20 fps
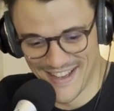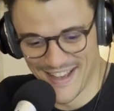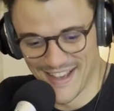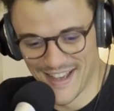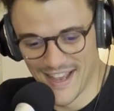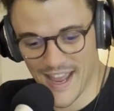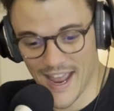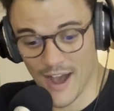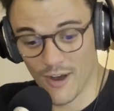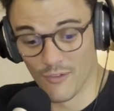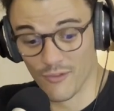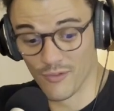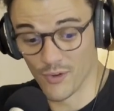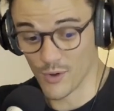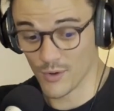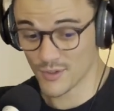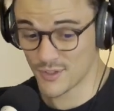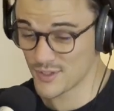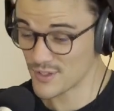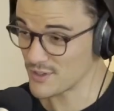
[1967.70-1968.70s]

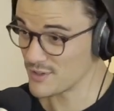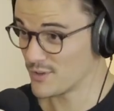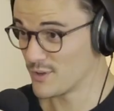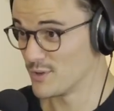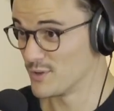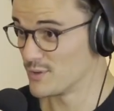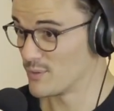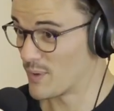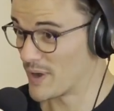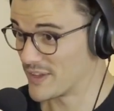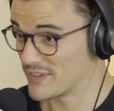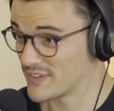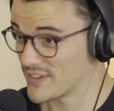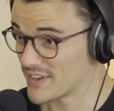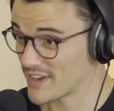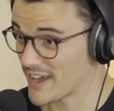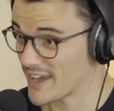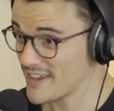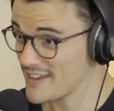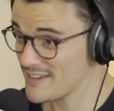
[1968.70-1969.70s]
Halvorsen, who won
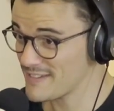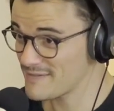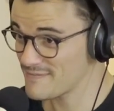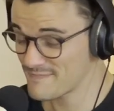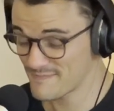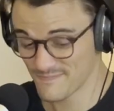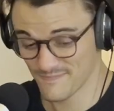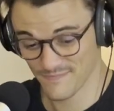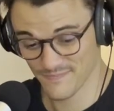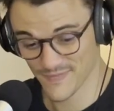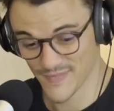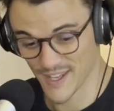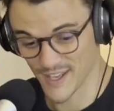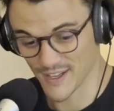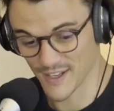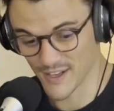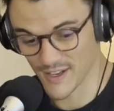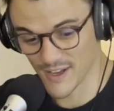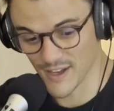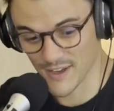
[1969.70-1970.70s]
today. There
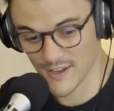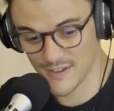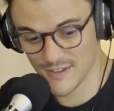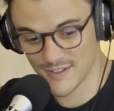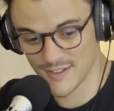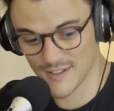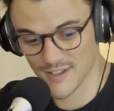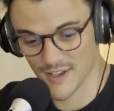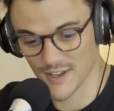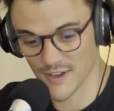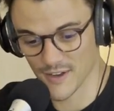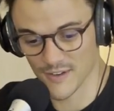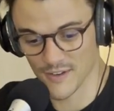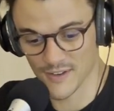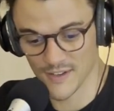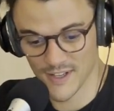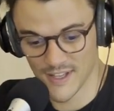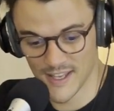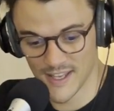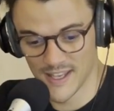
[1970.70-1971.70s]
you go. So
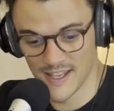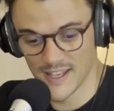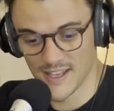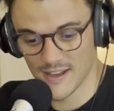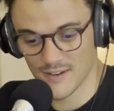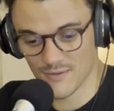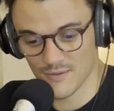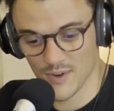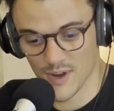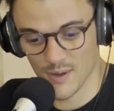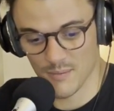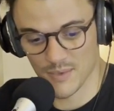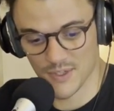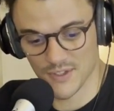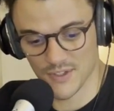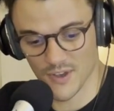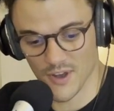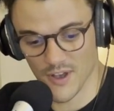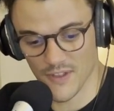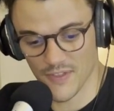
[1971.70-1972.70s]
ran
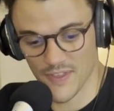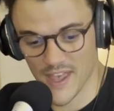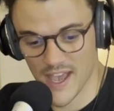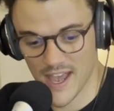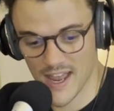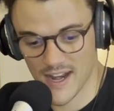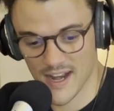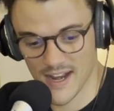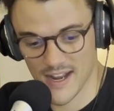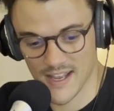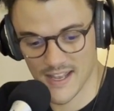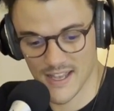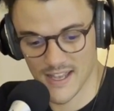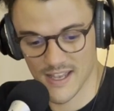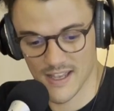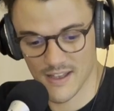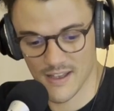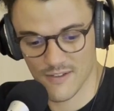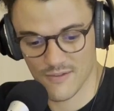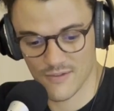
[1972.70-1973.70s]
beside that.
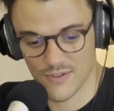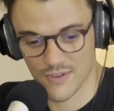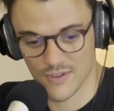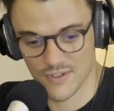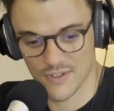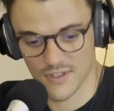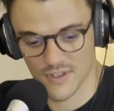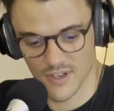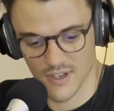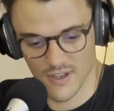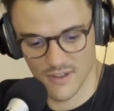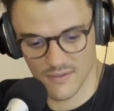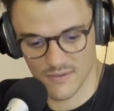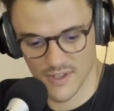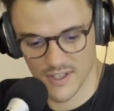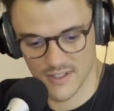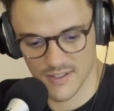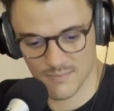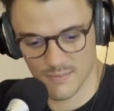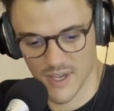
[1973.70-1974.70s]

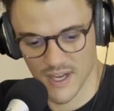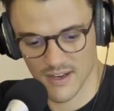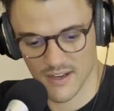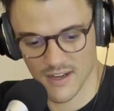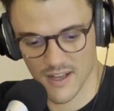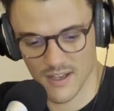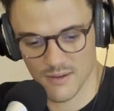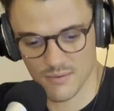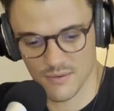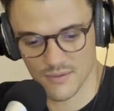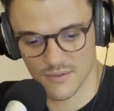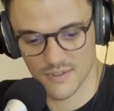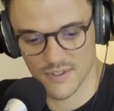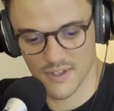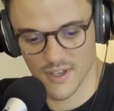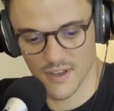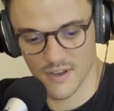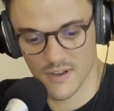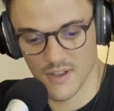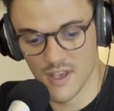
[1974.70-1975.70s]
That's back in April.
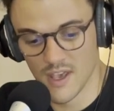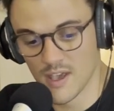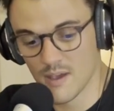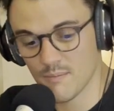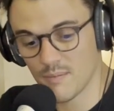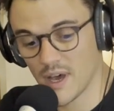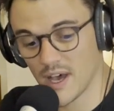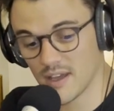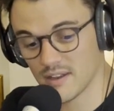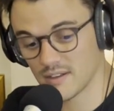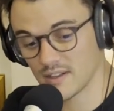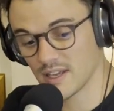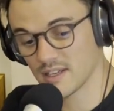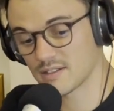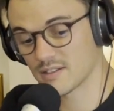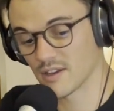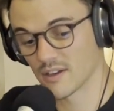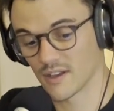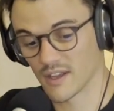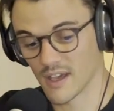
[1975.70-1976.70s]
So, but that's
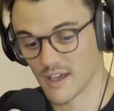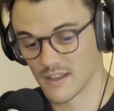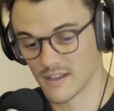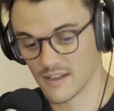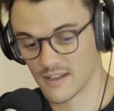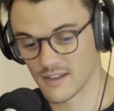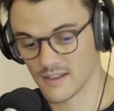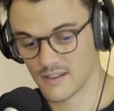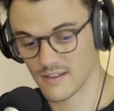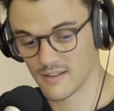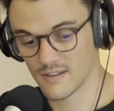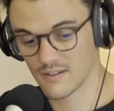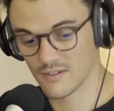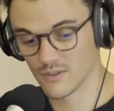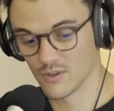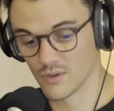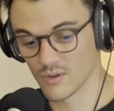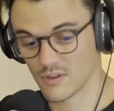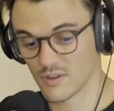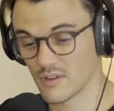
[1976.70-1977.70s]
okay.
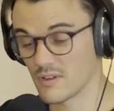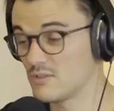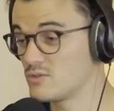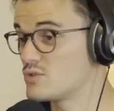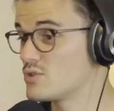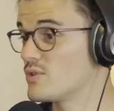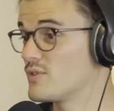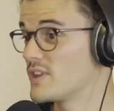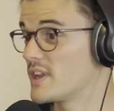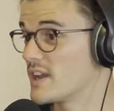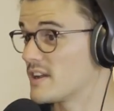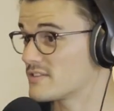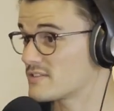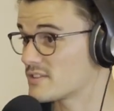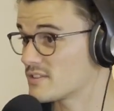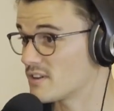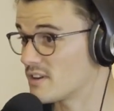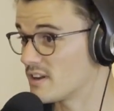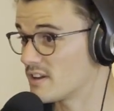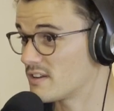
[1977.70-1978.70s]
Look, drawn the
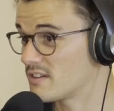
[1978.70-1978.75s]
outside.